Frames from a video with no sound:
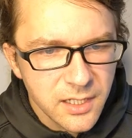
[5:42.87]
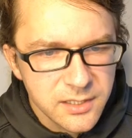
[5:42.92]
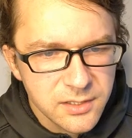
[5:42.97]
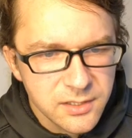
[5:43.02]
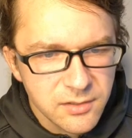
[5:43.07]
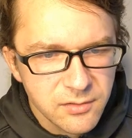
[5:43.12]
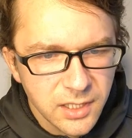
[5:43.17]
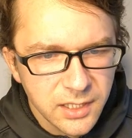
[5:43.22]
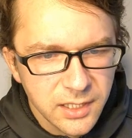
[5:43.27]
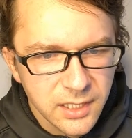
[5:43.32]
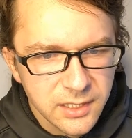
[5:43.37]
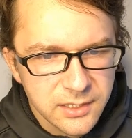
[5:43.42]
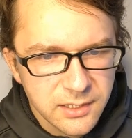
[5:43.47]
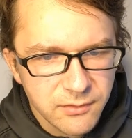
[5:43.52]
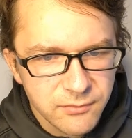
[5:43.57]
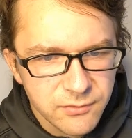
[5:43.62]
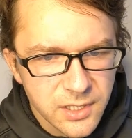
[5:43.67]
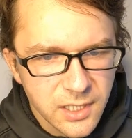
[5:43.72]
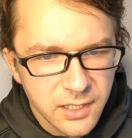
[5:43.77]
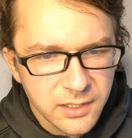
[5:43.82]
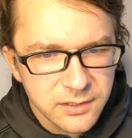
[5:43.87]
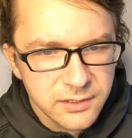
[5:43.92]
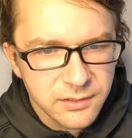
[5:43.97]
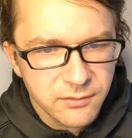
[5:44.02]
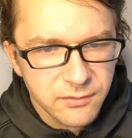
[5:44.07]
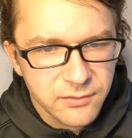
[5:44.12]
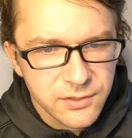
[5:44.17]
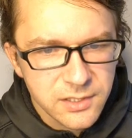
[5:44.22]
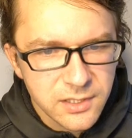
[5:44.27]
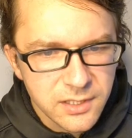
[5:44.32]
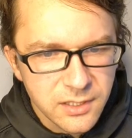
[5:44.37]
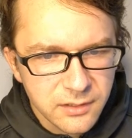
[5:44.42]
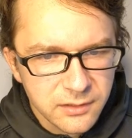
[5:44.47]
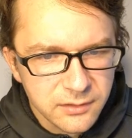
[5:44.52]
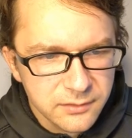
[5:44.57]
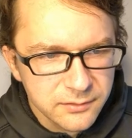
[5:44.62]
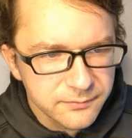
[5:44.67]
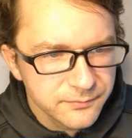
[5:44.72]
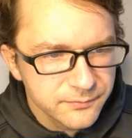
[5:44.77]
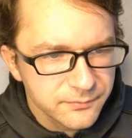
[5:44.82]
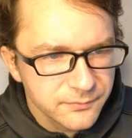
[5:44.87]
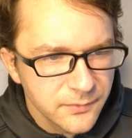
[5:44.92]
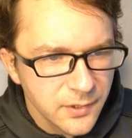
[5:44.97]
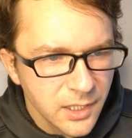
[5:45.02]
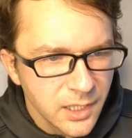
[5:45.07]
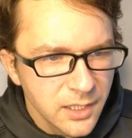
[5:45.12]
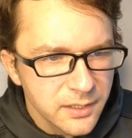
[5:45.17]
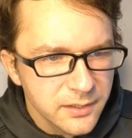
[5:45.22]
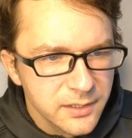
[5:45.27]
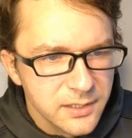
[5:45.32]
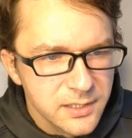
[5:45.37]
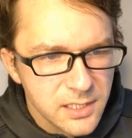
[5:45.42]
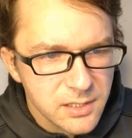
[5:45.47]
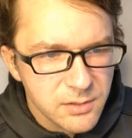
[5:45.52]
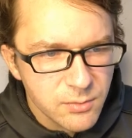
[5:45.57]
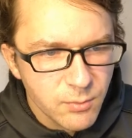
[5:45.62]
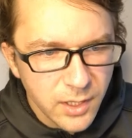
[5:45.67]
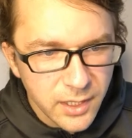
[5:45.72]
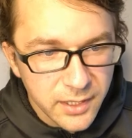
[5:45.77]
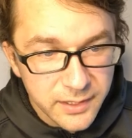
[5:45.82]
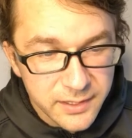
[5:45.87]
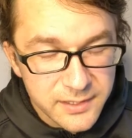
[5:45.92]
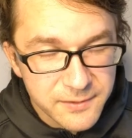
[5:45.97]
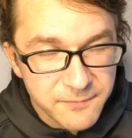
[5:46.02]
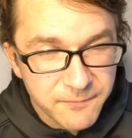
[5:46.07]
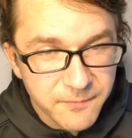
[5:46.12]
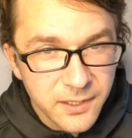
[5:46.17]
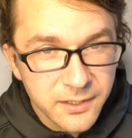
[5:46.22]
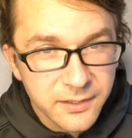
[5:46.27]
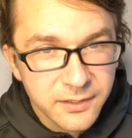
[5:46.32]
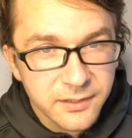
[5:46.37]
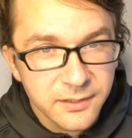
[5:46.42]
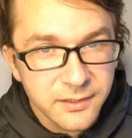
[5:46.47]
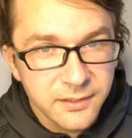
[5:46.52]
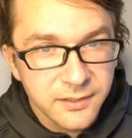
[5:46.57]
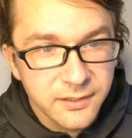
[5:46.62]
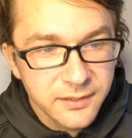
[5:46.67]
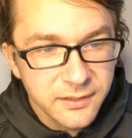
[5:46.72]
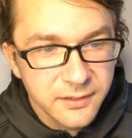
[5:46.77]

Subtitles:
as you can get outside your skull. This is why it's fun.